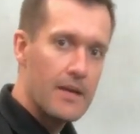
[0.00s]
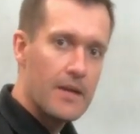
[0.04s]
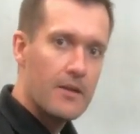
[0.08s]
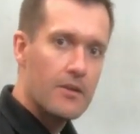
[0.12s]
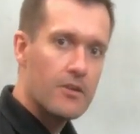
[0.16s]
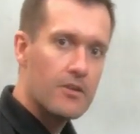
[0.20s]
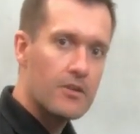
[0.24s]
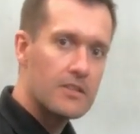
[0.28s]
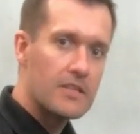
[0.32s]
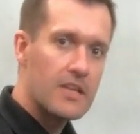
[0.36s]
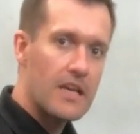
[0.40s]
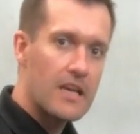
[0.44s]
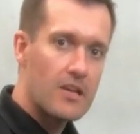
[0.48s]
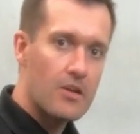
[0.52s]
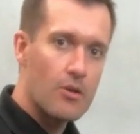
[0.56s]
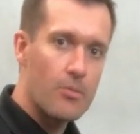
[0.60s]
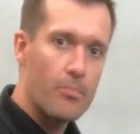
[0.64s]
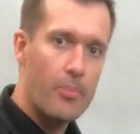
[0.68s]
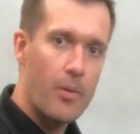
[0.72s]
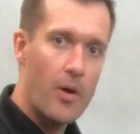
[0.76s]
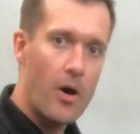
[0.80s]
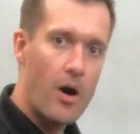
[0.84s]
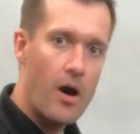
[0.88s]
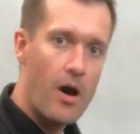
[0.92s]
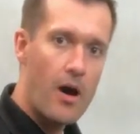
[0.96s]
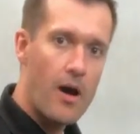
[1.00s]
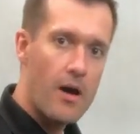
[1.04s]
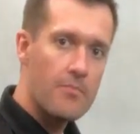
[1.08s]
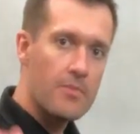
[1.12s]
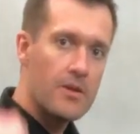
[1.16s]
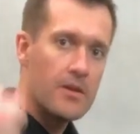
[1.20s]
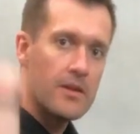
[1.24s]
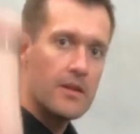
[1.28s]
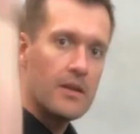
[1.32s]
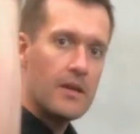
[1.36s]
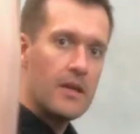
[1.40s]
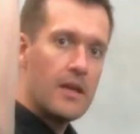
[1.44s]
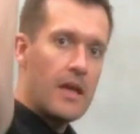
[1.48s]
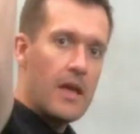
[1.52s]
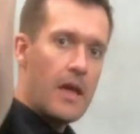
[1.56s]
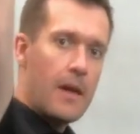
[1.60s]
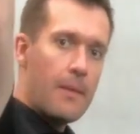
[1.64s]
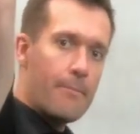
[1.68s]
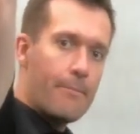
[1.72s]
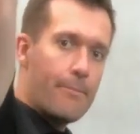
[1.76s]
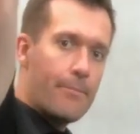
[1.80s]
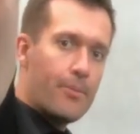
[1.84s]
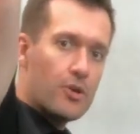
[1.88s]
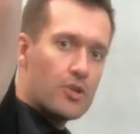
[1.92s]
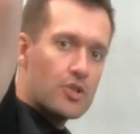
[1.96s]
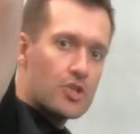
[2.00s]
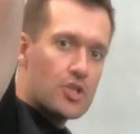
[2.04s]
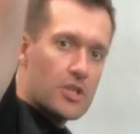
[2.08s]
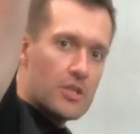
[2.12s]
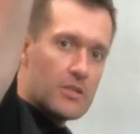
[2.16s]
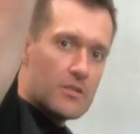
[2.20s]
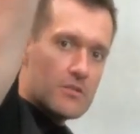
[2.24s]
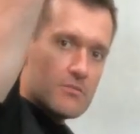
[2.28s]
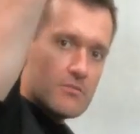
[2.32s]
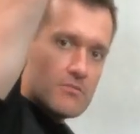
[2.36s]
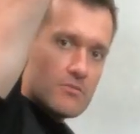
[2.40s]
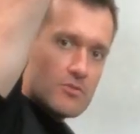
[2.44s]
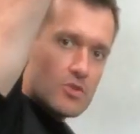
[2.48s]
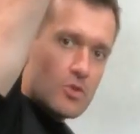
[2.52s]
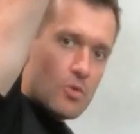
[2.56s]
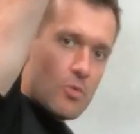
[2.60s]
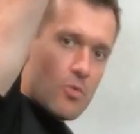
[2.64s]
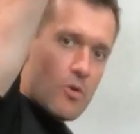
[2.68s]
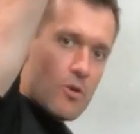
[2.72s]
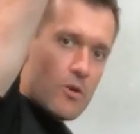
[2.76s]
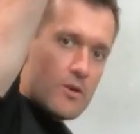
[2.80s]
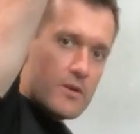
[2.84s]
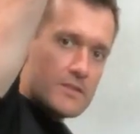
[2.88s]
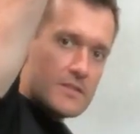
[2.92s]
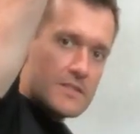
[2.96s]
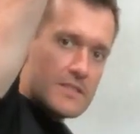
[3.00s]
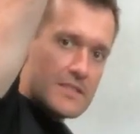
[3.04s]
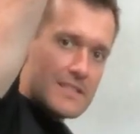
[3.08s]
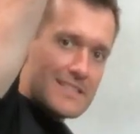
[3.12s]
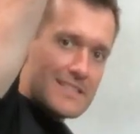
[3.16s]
You're going to take your palm and push it towards the